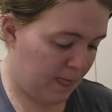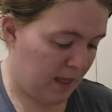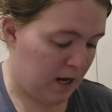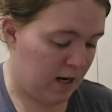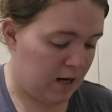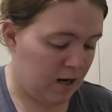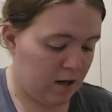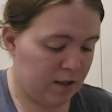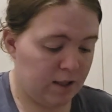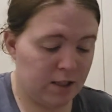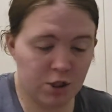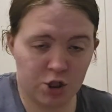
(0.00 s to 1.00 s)
And I
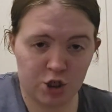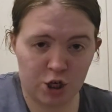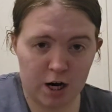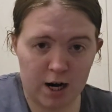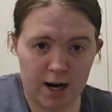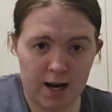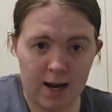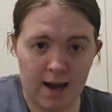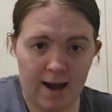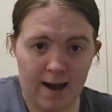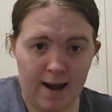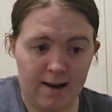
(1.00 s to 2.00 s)
got this tray
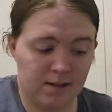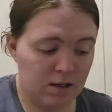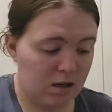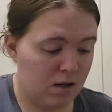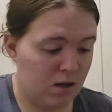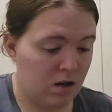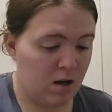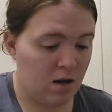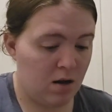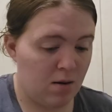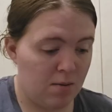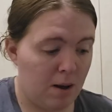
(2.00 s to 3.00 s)
at
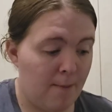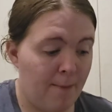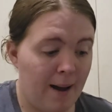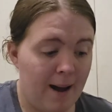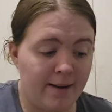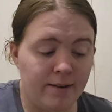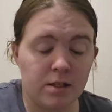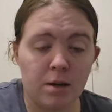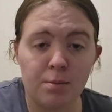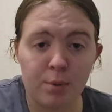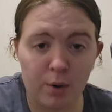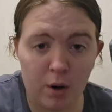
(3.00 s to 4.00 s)
Bass
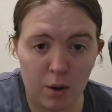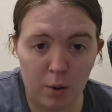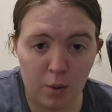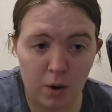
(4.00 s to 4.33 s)
Pro.